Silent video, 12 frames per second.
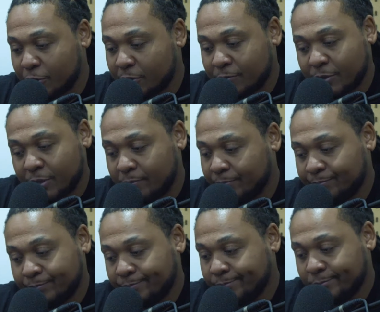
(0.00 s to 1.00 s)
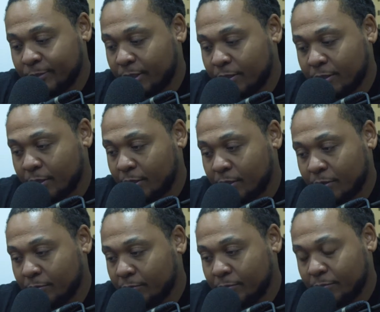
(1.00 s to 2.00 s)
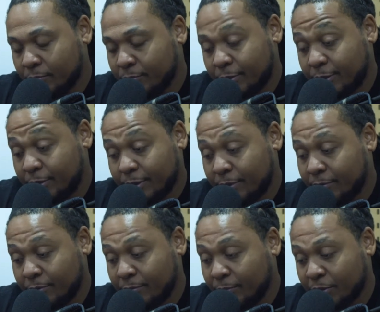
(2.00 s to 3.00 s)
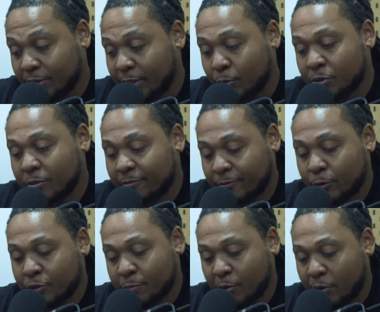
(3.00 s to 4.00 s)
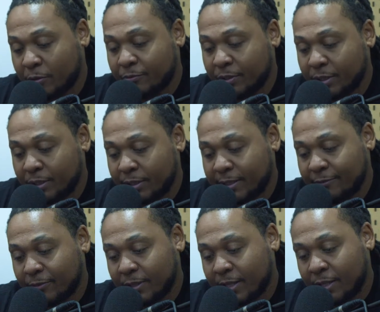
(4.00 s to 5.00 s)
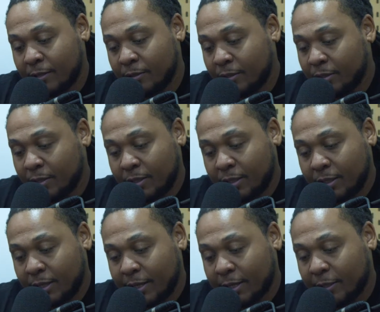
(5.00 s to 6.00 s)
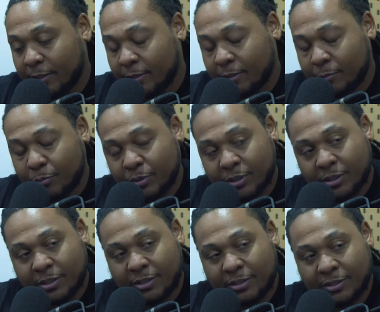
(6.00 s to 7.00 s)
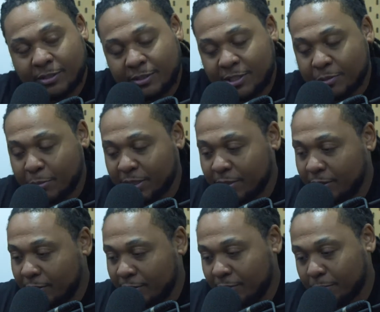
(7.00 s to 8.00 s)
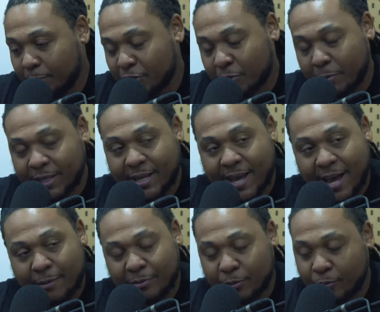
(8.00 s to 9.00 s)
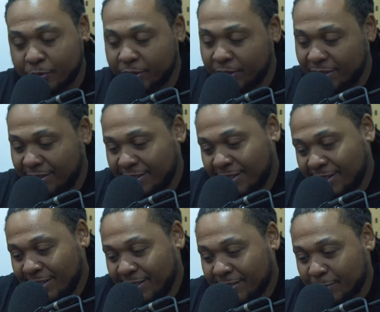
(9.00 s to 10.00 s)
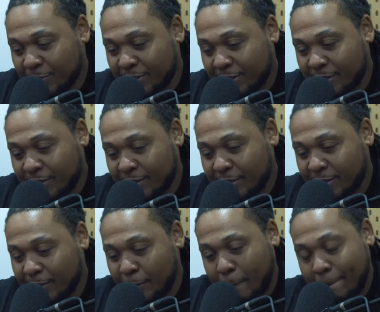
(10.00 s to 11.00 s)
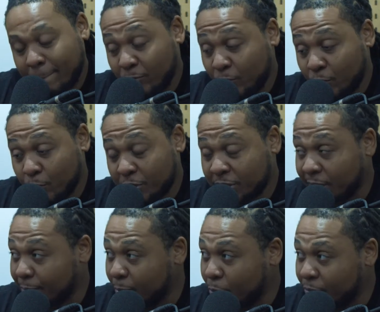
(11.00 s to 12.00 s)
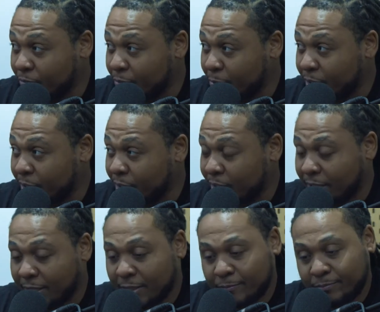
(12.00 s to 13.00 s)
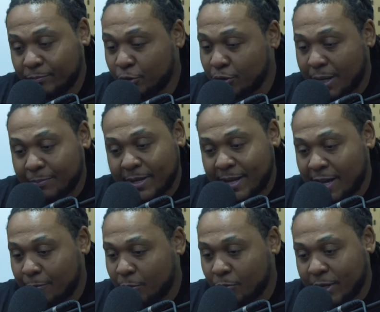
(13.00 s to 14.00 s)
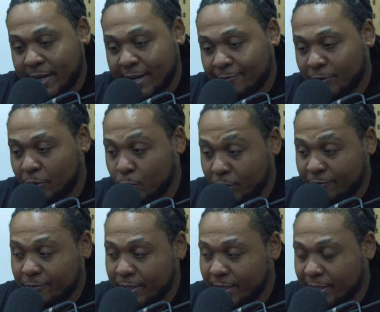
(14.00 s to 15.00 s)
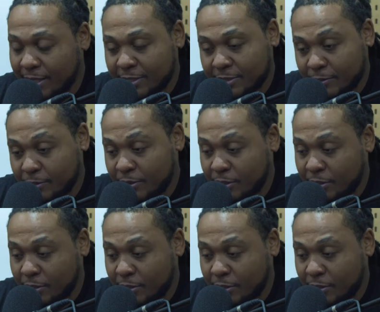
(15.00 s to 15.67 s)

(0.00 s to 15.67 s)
of it. And shit. Because that was the first part of it. And then after that, I clicked up with Smitty, Mr. Make It Happen over there. You know what I'm saying? And we just kept it moving from there. I dropped the album right after with Fred the Godson's